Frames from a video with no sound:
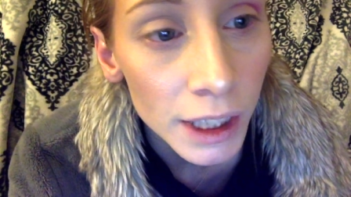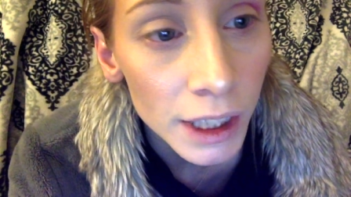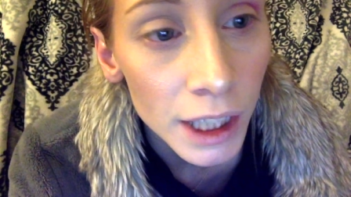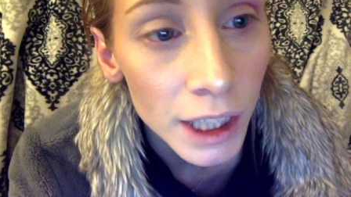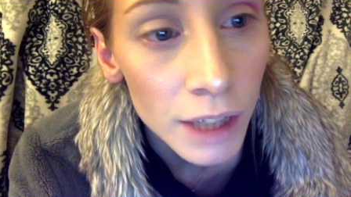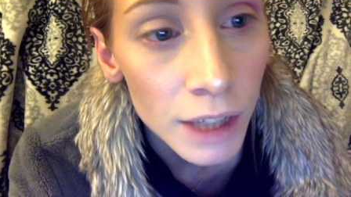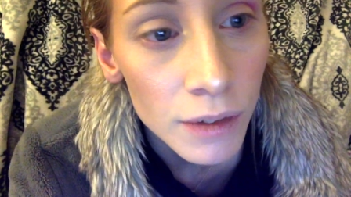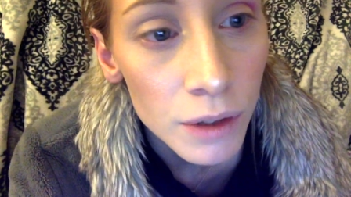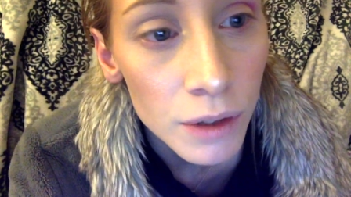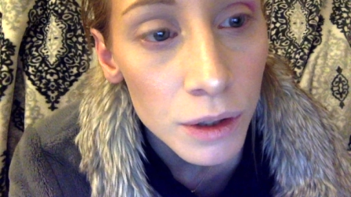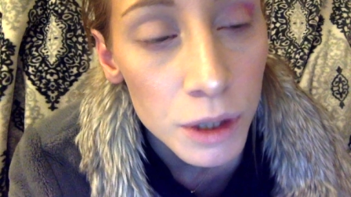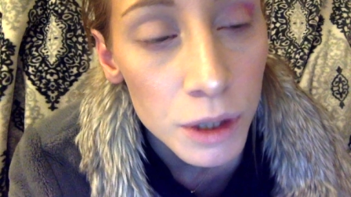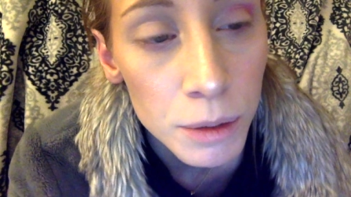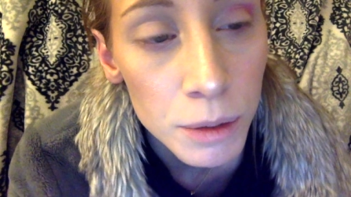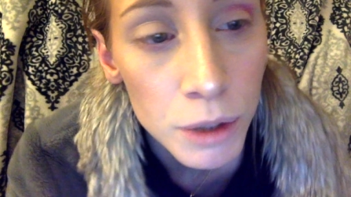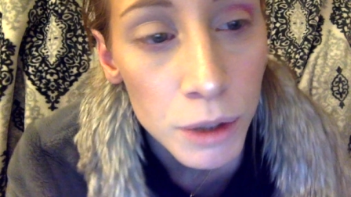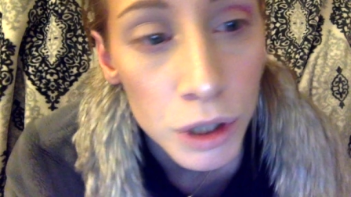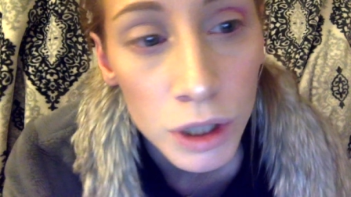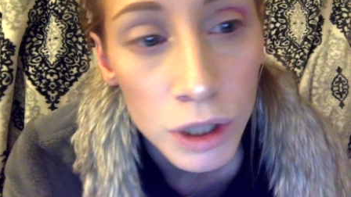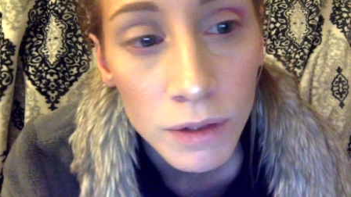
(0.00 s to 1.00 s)
careful,
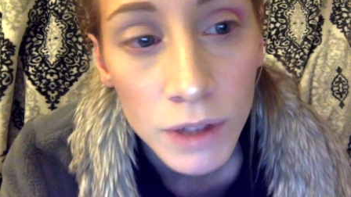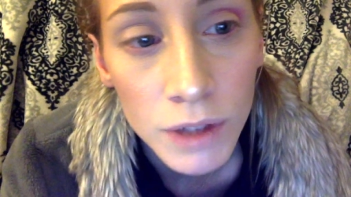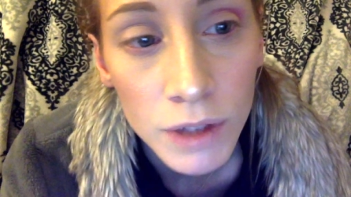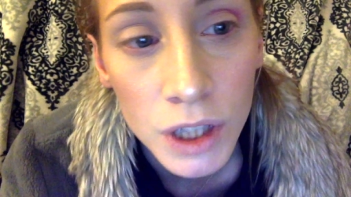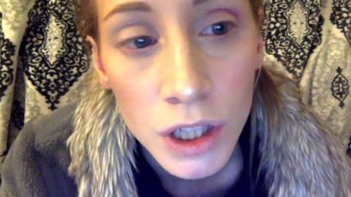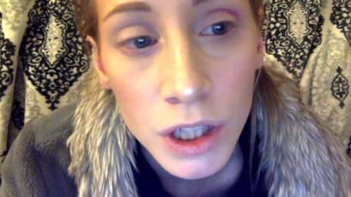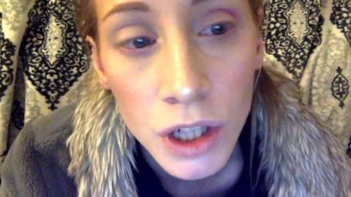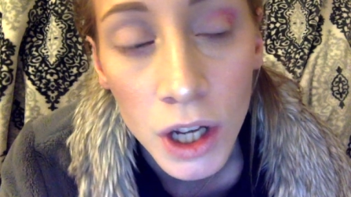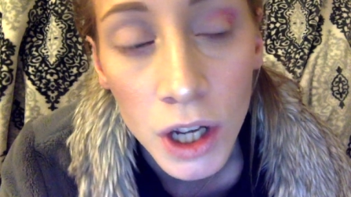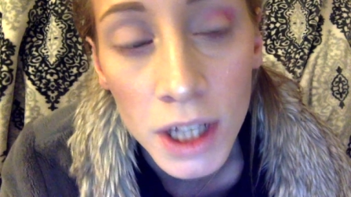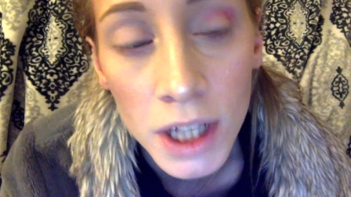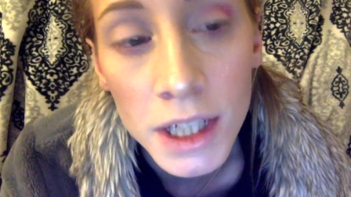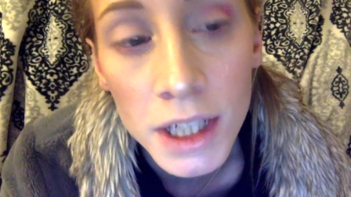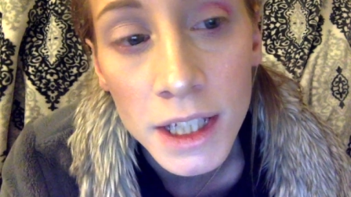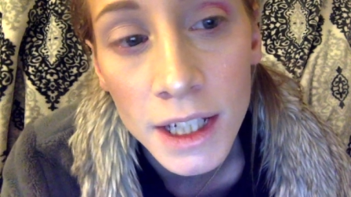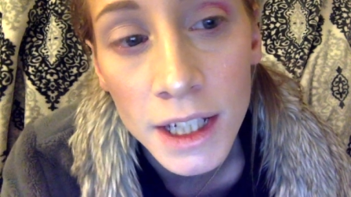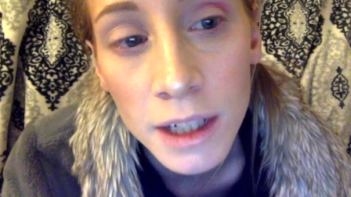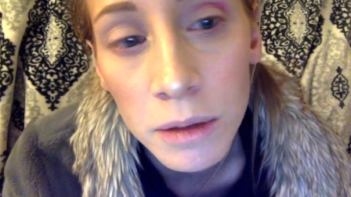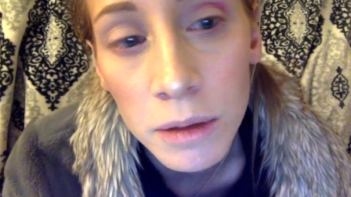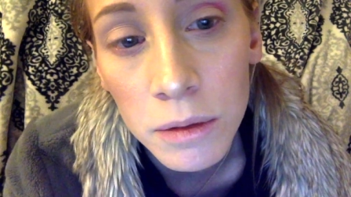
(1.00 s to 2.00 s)
especially if it's not
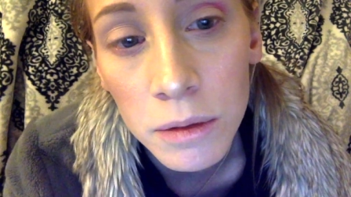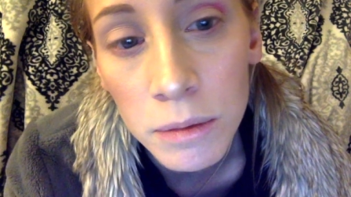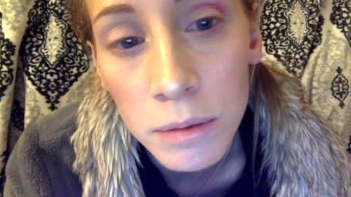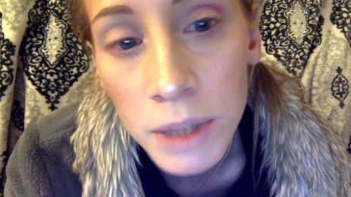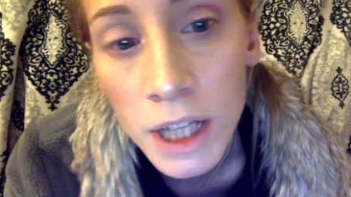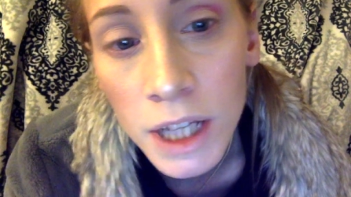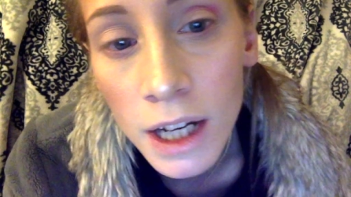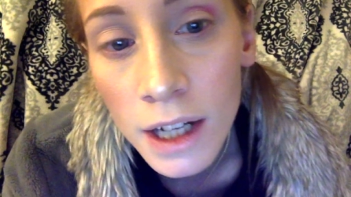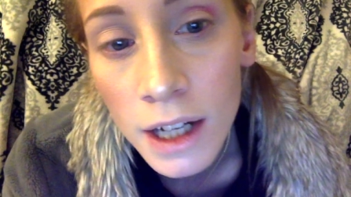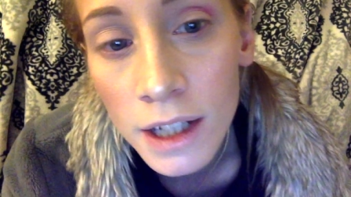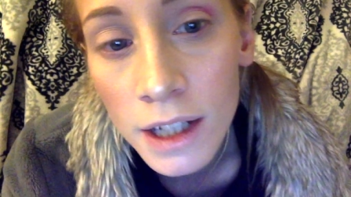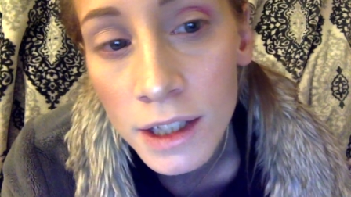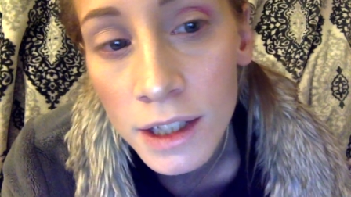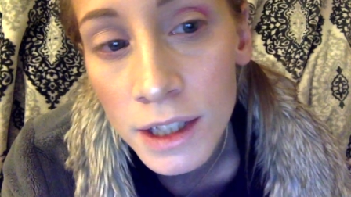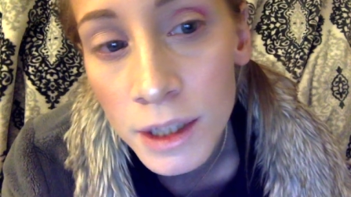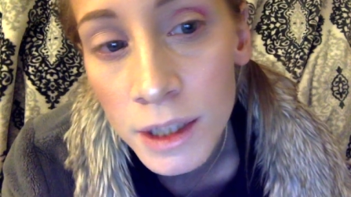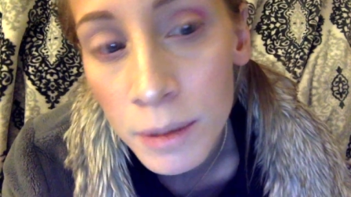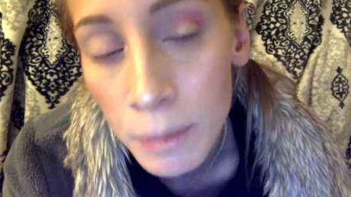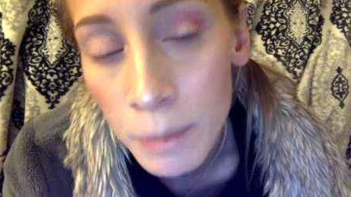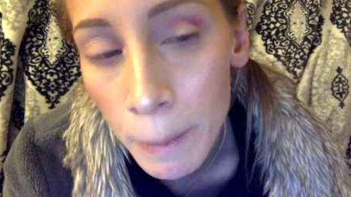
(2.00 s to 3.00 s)
set,
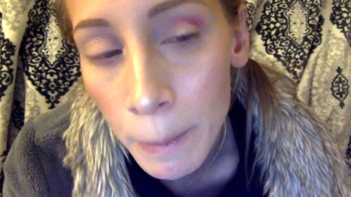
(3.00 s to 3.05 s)
because